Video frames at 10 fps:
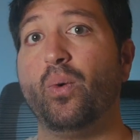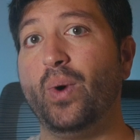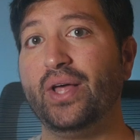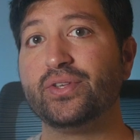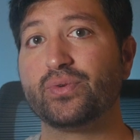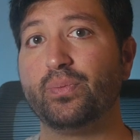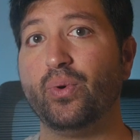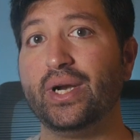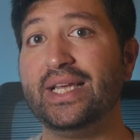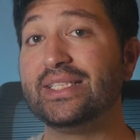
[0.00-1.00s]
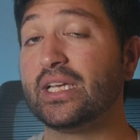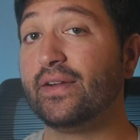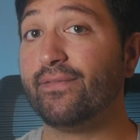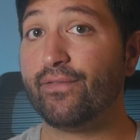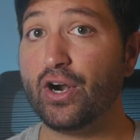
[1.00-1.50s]
While this report isn't
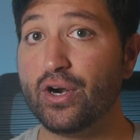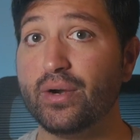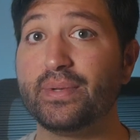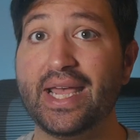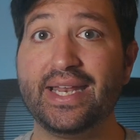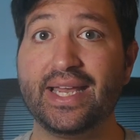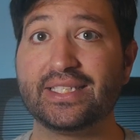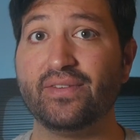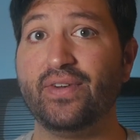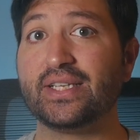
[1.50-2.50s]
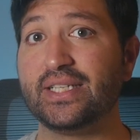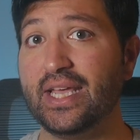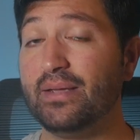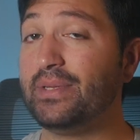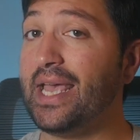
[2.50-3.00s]
confirmed and XFX and
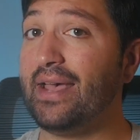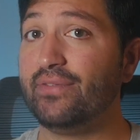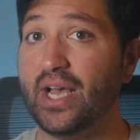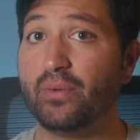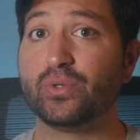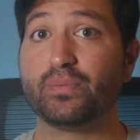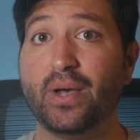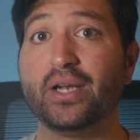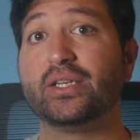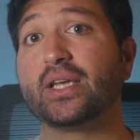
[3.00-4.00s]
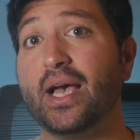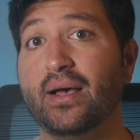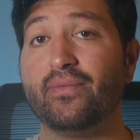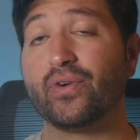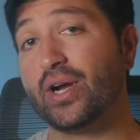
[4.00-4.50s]
AMD have not responded
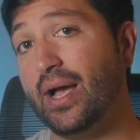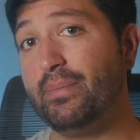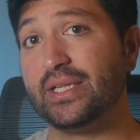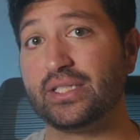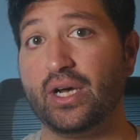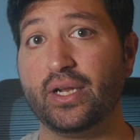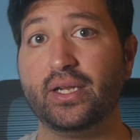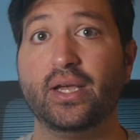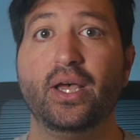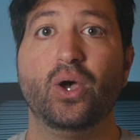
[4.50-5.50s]
for comments on it,